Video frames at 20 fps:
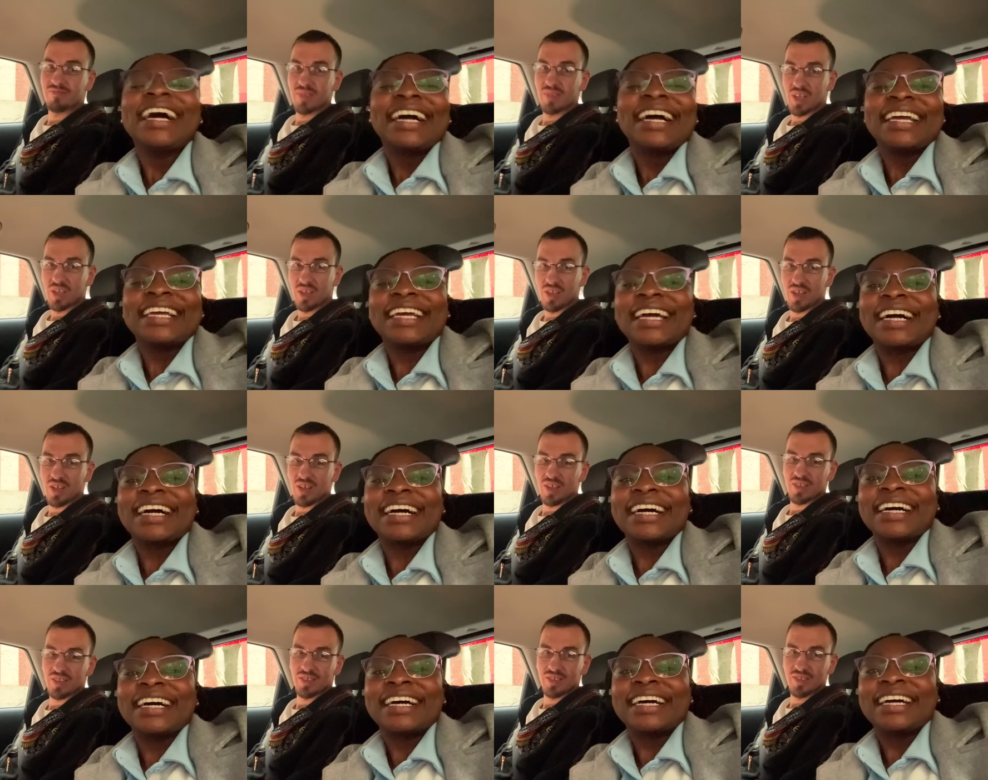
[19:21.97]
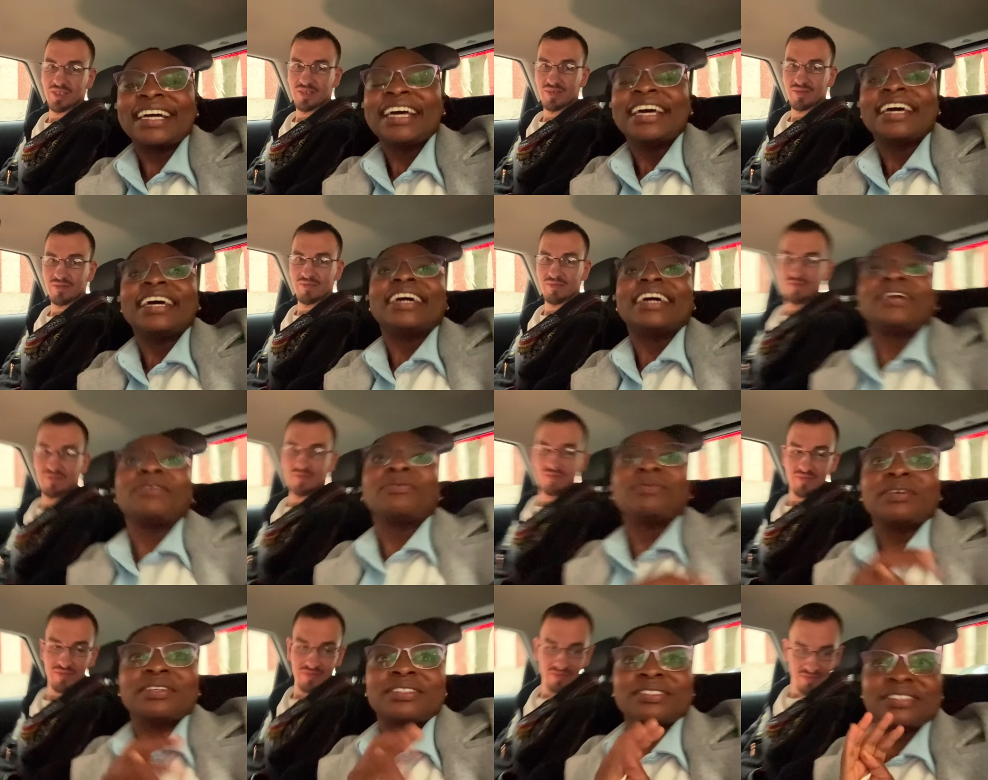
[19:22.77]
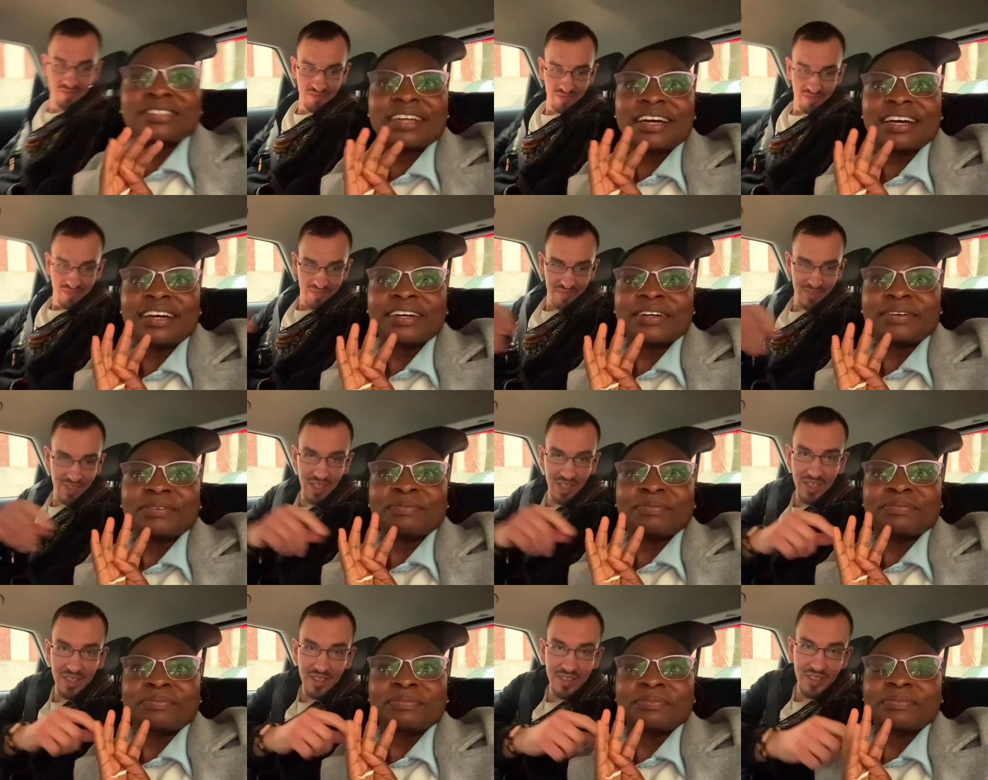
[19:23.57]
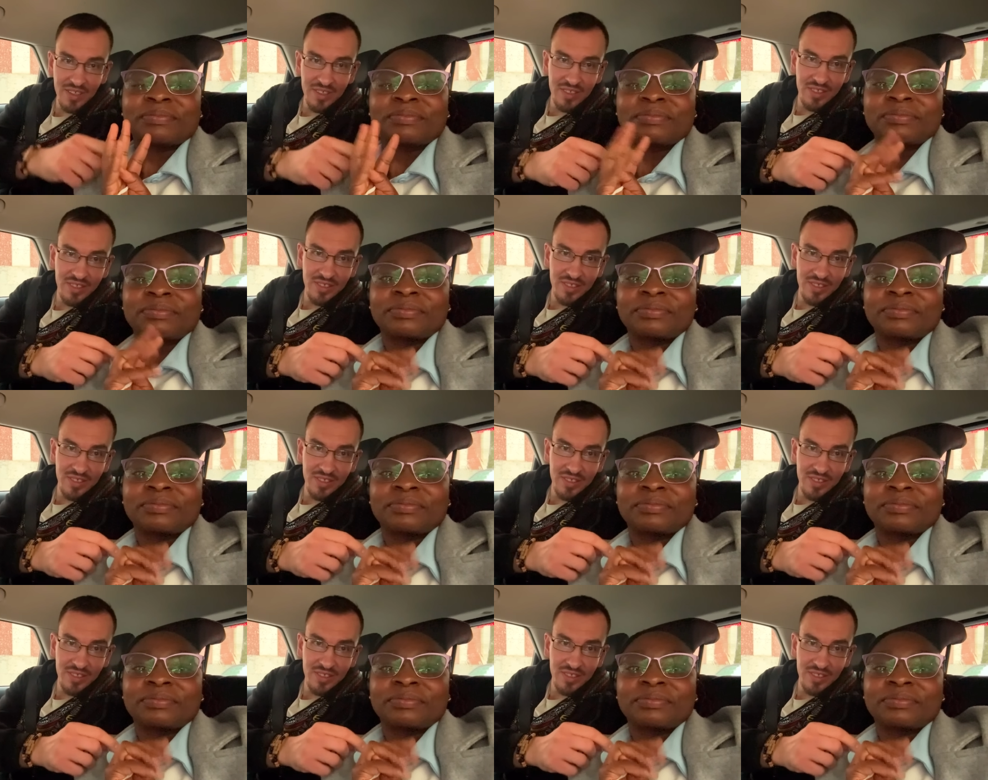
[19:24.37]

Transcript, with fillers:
Speaker 1: yeah. And what? Um,